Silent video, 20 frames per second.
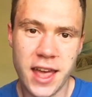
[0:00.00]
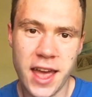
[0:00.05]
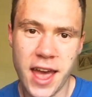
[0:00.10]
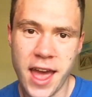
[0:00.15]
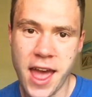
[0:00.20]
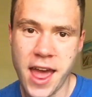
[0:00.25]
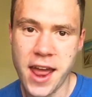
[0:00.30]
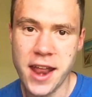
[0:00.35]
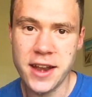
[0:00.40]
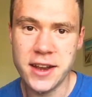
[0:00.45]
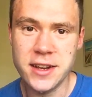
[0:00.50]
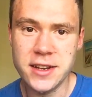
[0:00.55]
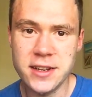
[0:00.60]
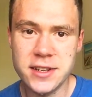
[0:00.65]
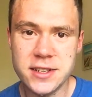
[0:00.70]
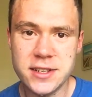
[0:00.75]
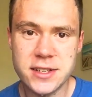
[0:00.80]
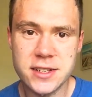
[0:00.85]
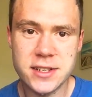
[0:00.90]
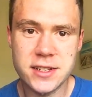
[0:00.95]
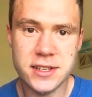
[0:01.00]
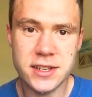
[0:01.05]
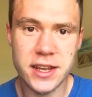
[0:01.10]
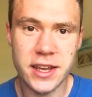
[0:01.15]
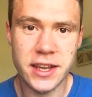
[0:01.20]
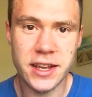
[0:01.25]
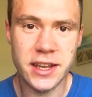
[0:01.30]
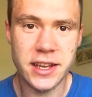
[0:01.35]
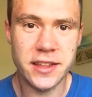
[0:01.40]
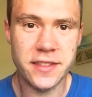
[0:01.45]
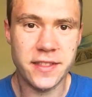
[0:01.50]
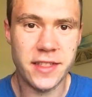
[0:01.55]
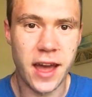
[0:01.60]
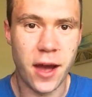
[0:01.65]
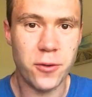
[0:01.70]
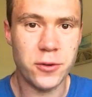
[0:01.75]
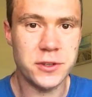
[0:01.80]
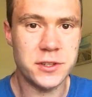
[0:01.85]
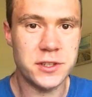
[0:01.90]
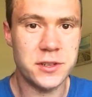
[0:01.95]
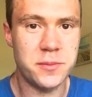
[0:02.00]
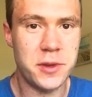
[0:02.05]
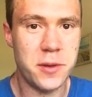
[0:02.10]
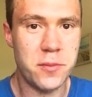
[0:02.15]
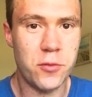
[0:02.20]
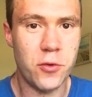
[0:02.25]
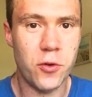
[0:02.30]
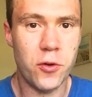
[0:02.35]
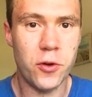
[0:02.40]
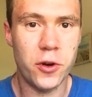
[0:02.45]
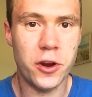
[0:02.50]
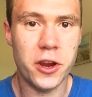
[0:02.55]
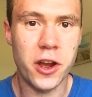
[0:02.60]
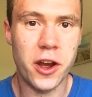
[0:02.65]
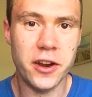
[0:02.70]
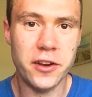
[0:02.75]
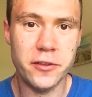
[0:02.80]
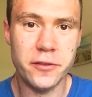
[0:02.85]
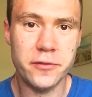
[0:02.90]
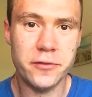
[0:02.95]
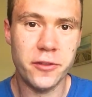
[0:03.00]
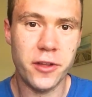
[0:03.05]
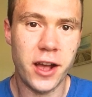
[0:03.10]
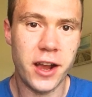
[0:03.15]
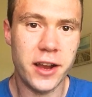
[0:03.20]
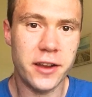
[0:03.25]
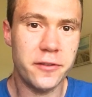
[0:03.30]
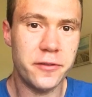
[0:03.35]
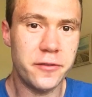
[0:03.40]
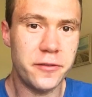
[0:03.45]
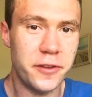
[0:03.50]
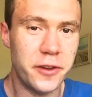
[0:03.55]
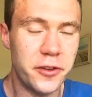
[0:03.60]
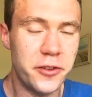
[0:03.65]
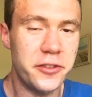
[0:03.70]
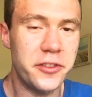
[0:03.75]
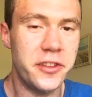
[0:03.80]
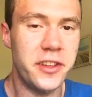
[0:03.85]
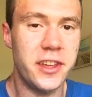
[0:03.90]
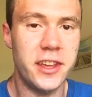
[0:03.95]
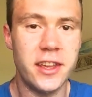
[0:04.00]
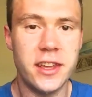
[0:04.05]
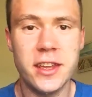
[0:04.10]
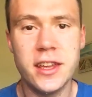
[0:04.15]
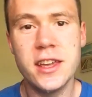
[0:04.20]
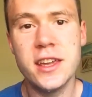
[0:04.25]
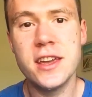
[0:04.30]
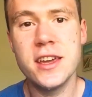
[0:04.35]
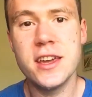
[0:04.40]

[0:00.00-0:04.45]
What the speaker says: And that was a bit more kind of like feelsy,